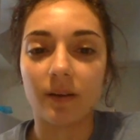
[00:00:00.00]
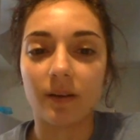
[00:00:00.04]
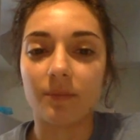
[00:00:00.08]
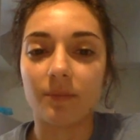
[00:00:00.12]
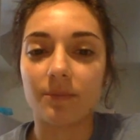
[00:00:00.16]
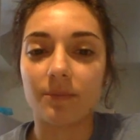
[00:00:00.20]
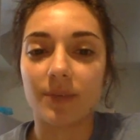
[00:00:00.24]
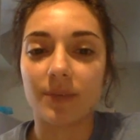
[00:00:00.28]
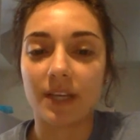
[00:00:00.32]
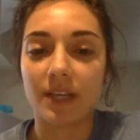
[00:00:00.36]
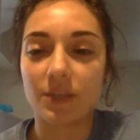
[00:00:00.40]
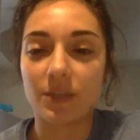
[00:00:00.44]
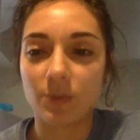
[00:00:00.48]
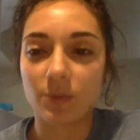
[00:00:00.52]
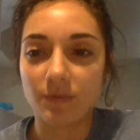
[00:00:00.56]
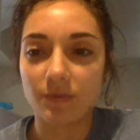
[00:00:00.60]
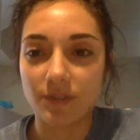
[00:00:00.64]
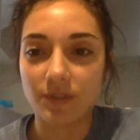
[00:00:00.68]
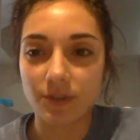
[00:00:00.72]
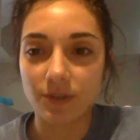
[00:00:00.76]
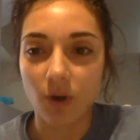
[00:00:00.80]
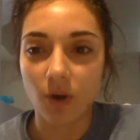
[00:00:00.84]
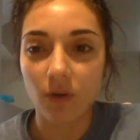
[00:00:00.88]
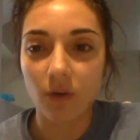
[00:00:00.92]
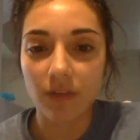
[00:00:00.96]
because we've
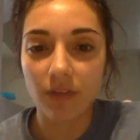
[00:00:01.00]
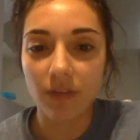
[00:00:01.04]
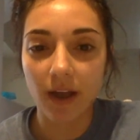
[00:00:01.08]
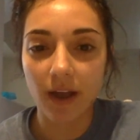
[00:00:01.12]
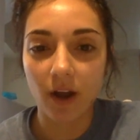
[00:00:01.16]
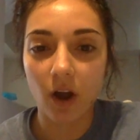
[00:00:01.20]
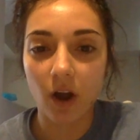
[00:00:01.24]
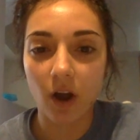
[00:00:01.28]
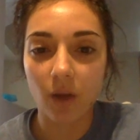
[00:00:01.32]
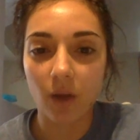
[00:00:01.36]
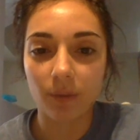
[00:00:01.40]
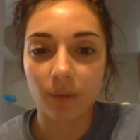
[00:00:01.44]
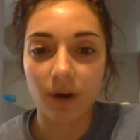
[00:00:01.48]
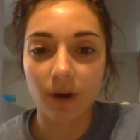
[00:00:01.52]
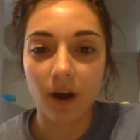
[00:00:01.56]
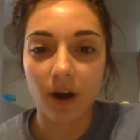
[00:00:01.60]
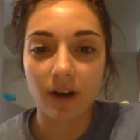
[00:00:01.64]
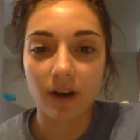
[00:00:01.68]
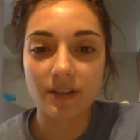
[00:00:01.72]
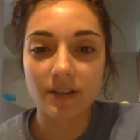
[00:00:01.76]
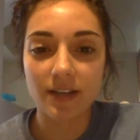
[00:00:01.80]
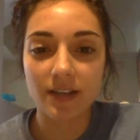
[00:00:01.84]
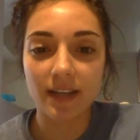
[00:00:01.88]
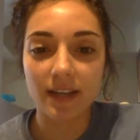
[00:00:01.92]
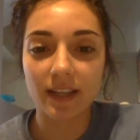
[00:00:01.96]
dissolved that copper
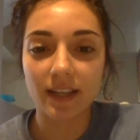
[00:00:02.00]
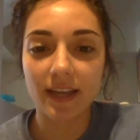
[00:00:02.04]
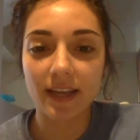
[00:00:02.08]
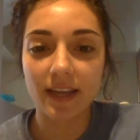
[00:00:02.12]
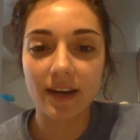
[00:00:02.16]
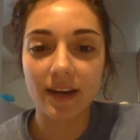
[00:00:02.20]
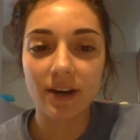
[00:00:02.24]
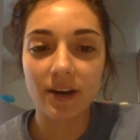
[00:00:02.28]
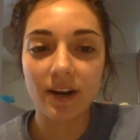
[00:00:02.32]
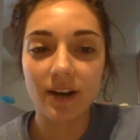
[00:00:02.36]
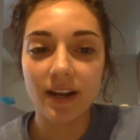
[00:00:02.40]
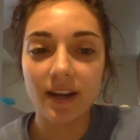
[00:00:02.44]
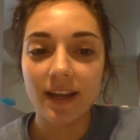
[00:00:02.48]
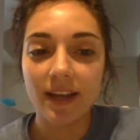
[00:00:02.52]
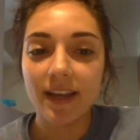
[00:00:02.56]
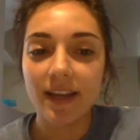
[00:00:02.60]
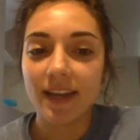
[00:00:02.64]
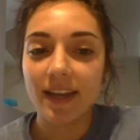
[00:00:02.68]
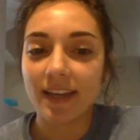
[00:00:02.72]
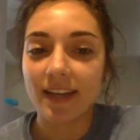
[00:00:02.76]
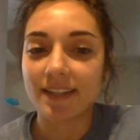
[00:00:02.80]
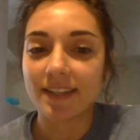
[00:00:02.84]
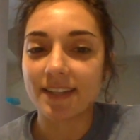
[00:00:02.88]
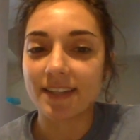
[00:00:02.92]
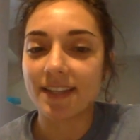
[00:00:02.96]
oxide layer,
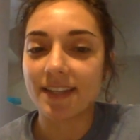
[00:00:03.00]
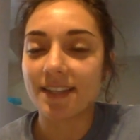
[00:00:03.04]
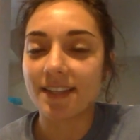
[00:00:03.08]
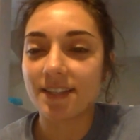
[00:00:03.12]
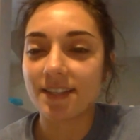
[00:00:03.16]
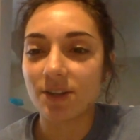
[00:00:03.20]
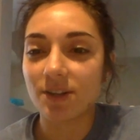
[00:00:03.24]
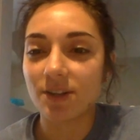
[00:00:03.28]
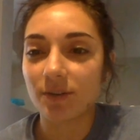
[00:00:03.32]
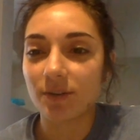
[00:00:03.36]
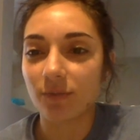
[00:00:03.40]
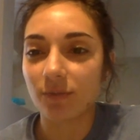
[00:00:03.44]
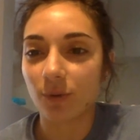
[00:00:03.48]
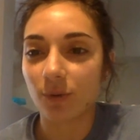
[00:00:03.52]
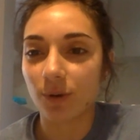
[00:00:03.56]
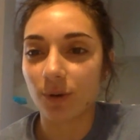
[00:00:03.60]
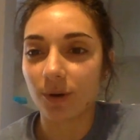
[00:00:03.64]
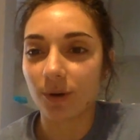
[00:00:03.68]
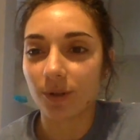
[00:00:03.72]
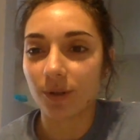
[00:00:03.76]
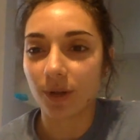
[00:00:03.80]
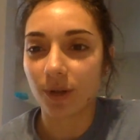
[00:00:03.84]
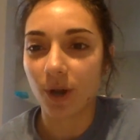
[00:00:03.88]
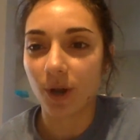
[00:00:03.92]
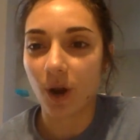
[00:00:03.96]
it's easier
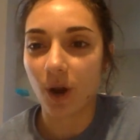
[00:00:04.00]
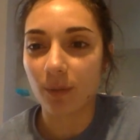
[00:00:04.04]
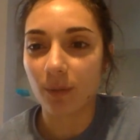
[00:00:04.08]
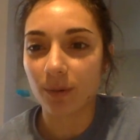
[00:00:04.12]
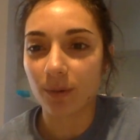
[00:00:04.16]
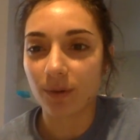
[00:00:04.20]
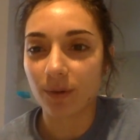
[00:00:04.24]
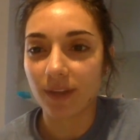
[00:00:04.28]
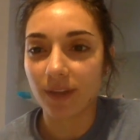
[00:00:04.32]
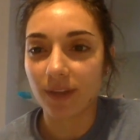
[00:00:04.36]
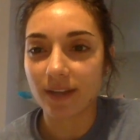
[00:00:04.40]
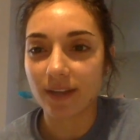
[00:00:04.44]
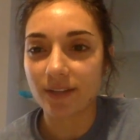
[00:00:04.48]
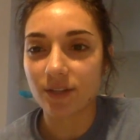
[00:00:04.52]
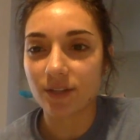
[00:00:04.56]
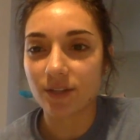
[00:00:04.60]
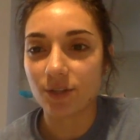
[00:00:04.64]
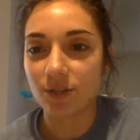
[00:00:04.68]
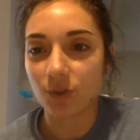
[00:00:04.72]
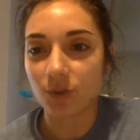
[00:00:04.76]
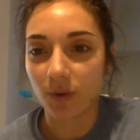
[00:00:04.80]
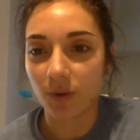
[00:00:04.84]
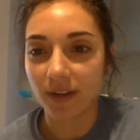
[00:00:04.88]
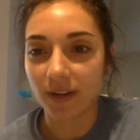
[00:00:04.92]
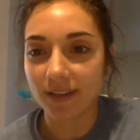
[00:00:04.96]
for the copper then to
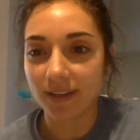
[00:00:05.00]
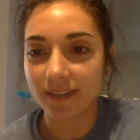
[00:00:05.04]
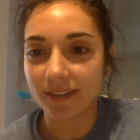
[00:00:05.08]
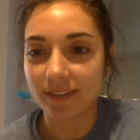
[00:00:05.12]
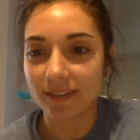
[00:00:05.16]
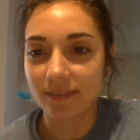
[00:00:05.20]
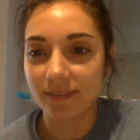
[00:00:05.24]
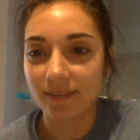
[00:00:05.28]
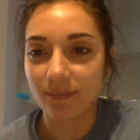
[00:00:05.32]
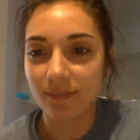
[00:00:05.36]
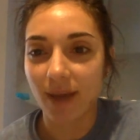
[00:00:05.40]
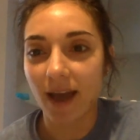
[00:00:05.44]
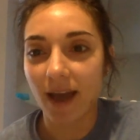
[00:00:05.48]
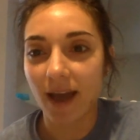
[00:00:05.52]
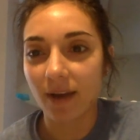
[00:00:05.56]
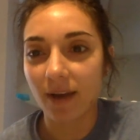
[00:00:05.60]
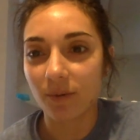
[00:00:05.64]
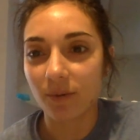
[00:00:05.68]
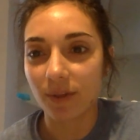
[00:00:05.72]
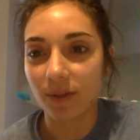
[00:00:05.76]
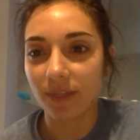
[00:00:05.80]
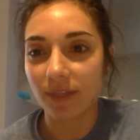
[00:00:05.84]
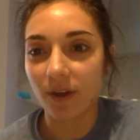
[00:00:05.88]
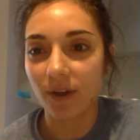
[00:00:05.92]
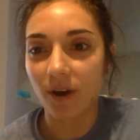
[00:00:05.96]
join back
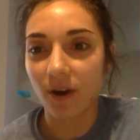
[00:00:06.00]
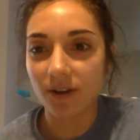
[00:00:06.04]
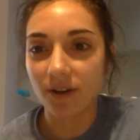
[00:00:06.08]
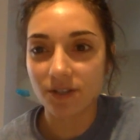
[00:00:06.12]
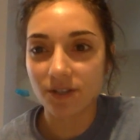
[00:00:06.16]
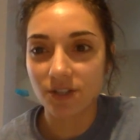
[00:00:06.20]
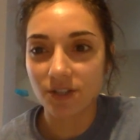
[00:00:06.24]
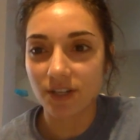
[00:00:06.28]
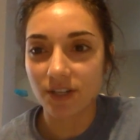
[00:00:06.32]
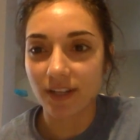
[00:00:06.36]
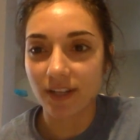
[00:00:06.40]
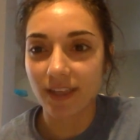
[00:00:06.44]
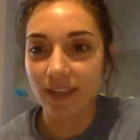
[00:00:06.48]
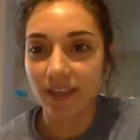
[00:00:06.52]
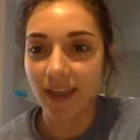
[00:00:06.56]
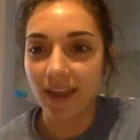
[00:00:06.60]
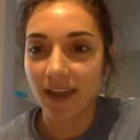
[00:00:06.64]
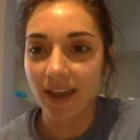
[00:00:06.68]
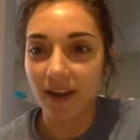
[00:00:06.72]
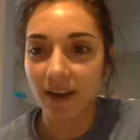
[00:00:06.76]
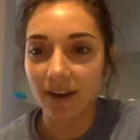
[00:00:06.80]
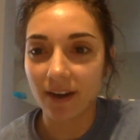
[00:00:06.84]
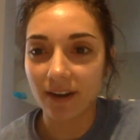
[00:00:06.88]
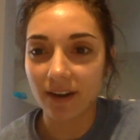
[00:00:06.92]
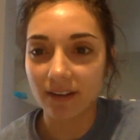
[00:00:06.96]
with the oxygen in the
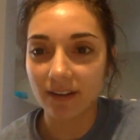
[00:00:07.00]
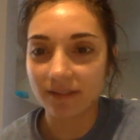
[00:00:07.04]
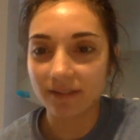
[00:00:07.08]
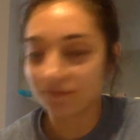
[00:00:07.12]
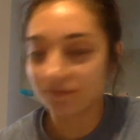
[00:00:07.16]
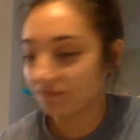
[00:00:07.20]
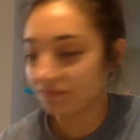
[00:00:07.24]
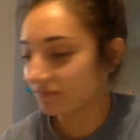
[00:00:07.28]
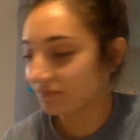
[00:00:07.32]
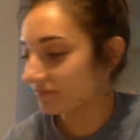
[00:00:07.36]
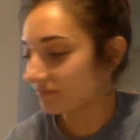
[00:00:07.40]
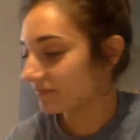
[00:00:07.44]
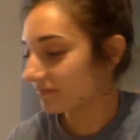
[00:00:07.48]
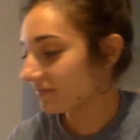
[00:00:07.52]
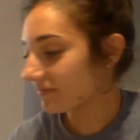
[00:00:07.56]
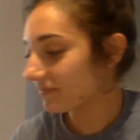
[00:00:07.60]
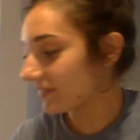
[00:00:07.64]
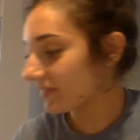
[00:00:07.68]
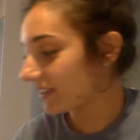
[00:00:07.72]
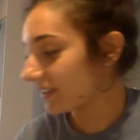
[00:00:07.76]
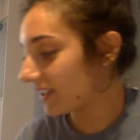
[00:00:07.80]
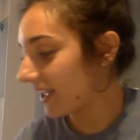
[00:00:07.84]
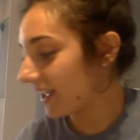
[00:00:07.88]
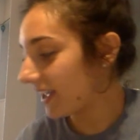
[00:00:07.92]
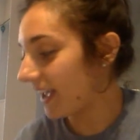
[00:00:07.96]
air
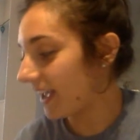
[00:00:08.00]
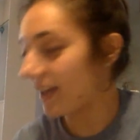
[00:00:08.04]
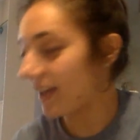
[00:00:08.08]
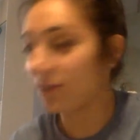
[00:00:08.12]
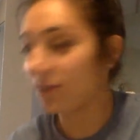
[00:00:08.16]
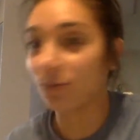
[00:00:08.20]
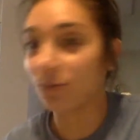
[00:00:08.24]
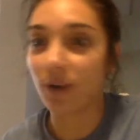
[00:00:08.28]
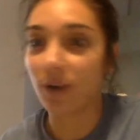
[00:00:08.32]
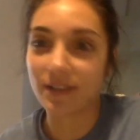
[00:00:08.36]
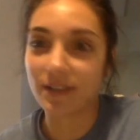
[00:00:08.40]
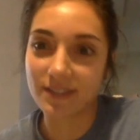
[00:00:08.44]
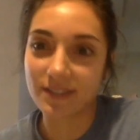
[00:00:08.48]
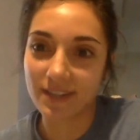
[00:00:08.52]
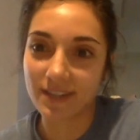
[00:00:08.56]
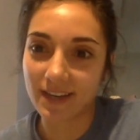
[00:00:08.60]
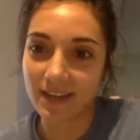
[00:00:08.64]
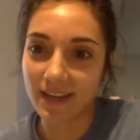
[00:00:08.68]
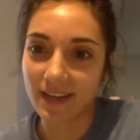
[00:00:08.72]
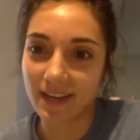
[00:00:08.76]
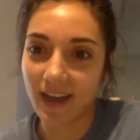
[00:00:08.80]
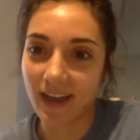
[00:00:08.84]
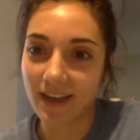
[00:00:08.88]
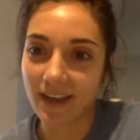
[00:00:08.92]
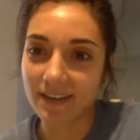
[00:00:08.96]
and rusting
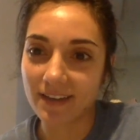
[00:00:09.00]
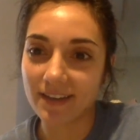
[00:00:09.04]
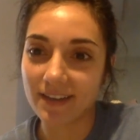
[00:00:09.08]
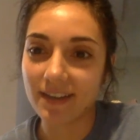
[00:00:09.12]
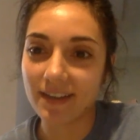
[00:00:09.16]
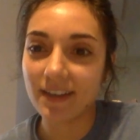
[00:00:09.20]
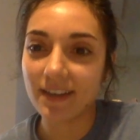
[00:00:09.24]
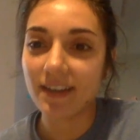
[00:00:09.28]
again.